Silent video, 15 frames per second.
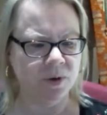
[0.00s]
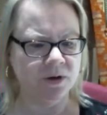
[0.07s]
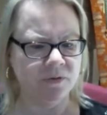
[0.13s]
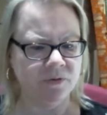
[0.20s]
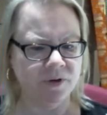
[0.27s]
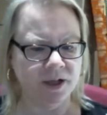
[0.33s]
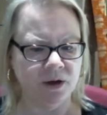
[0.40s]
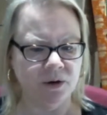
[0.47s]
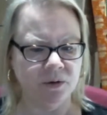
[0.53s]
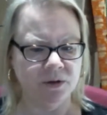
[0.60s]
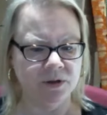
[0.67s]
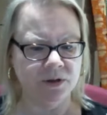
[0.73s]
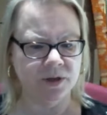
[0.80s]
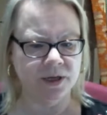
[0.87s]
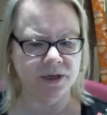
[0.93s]
fellow
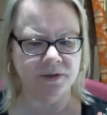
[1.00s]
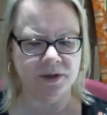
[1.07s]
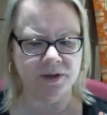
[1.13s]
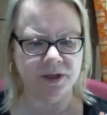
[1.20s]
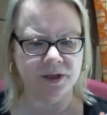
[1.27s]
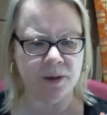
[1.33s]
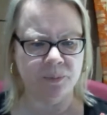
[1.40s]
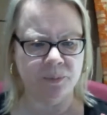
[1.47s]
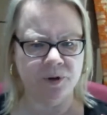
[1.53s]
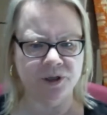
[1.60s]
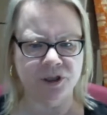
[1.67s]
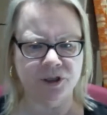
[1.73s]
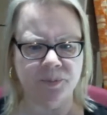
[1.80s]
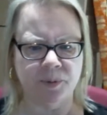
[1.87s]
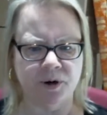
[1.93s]
think that the
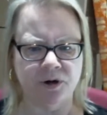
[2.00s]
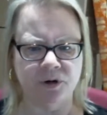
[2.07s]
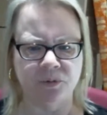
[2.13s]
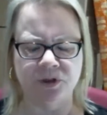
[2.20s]
operations partner